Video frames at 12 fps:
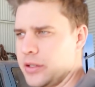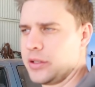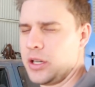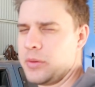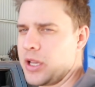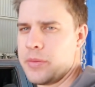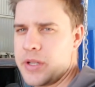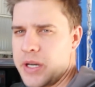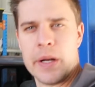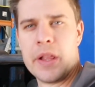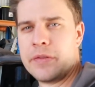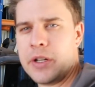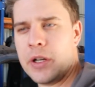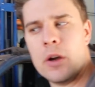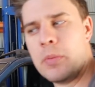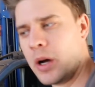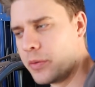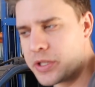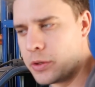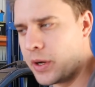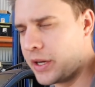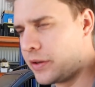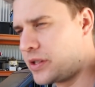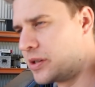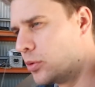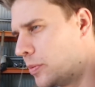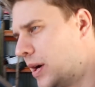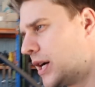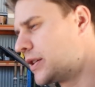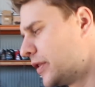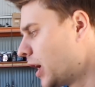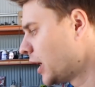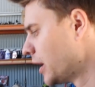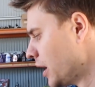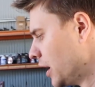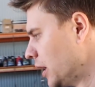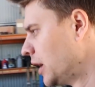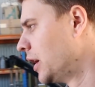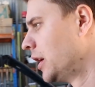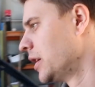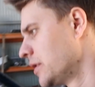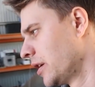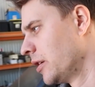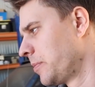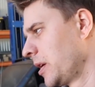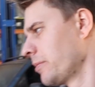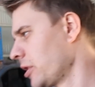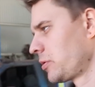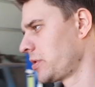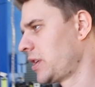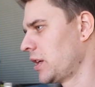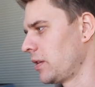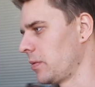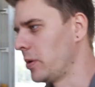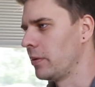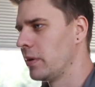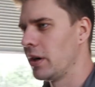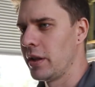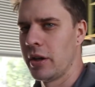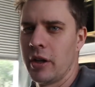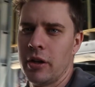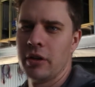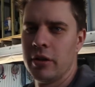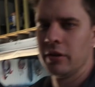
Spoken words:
that'll be coming in another video, but we're still waiting on some more parts for that. So it pretty much was down to the point where either